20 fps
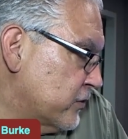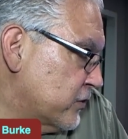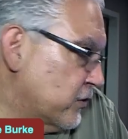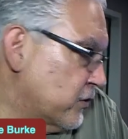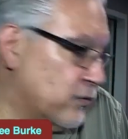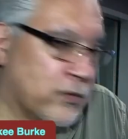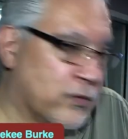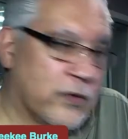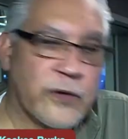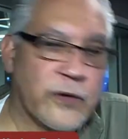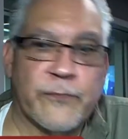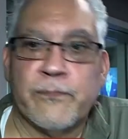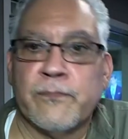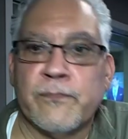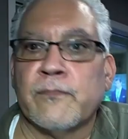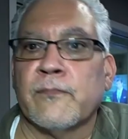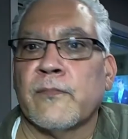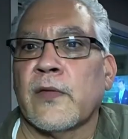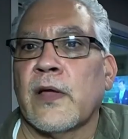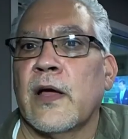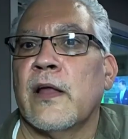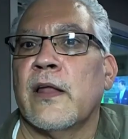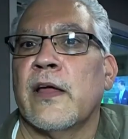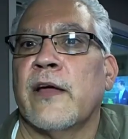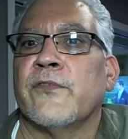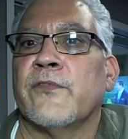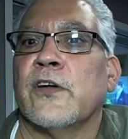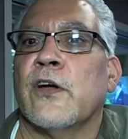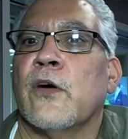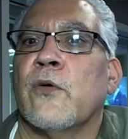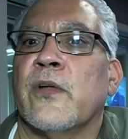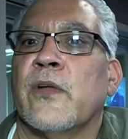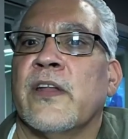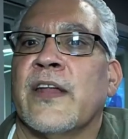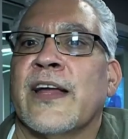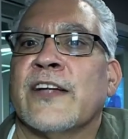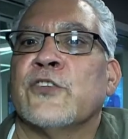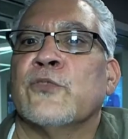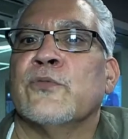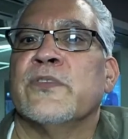So um, I'll have to go in
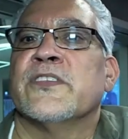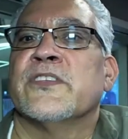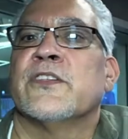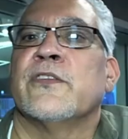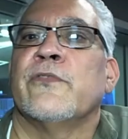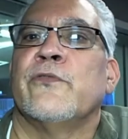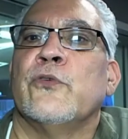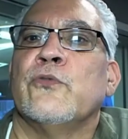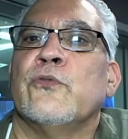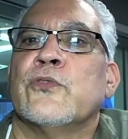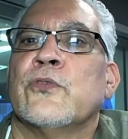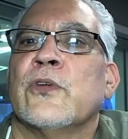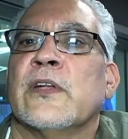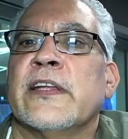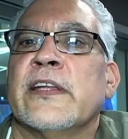the not too distant future.